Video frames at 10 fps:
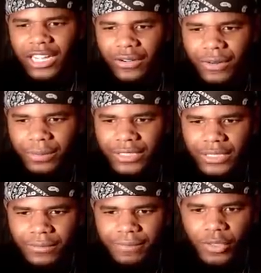build, up, build
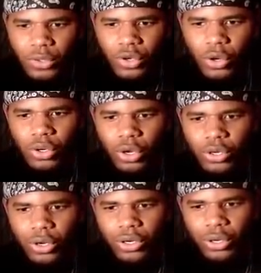up, build up, build
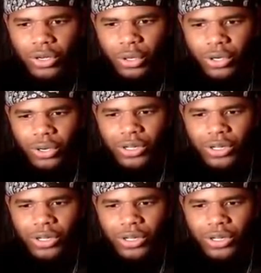up, build up, build